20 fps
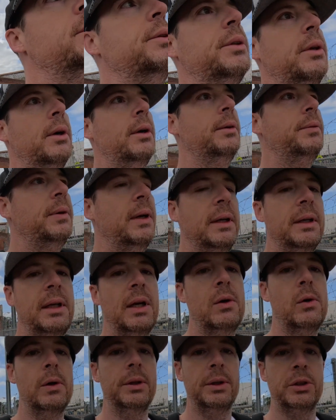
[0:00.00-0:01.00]
So if I'd
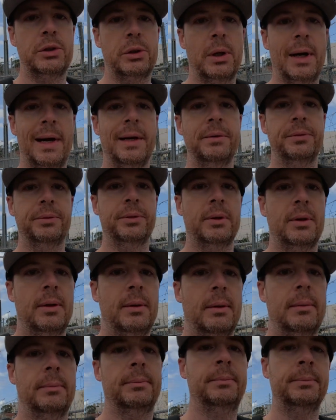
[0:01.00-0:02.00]
caught the train
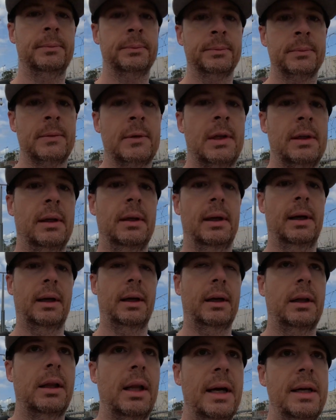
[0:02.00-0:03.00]
from
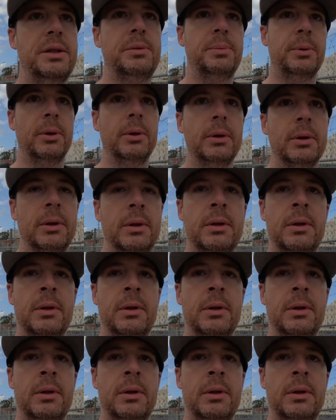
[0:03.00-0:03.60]
Claisebrook,